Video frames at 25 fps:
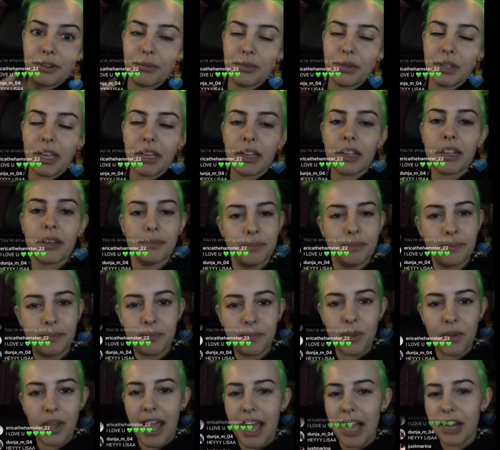And be like,
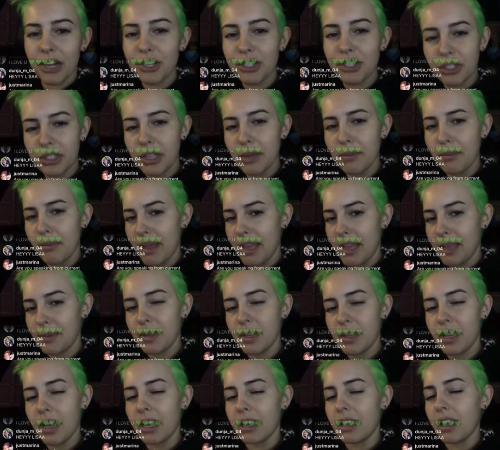actually,
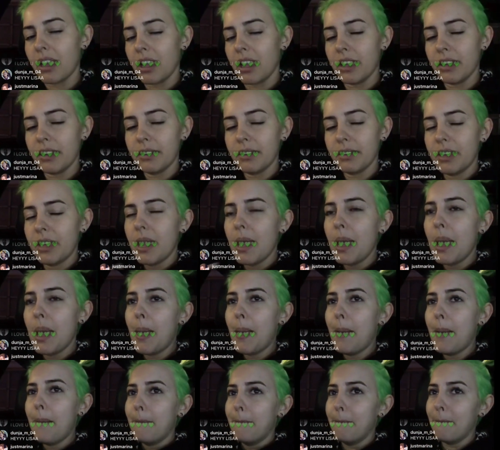maybe I can.
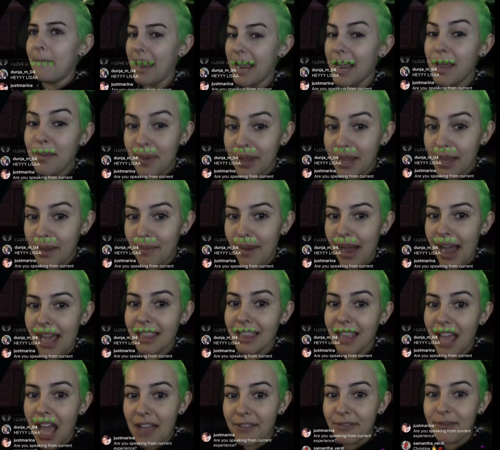Maybe my
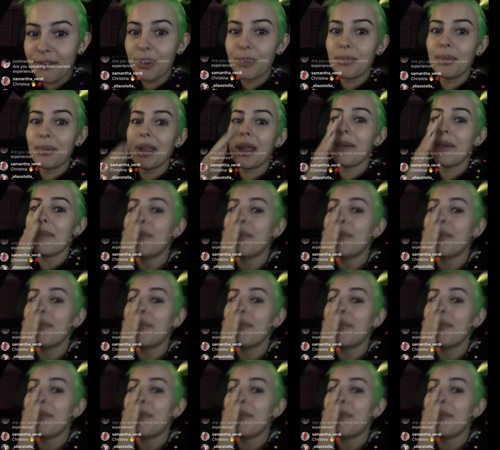life would be